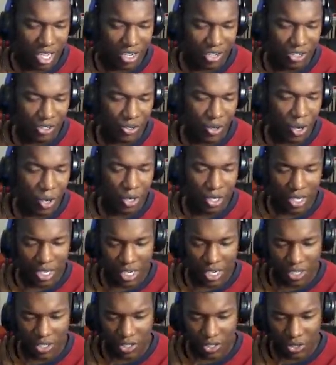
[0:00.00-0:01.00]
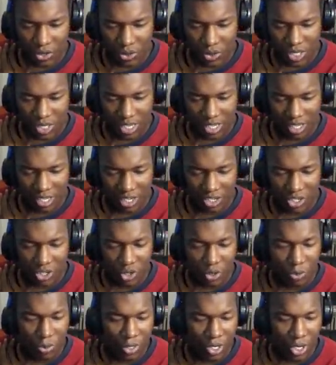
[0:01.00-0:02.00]
lot of strong guns, you get a
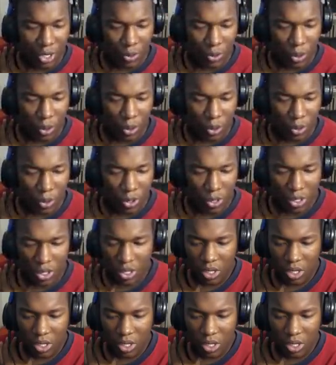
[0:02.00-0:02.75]
superhero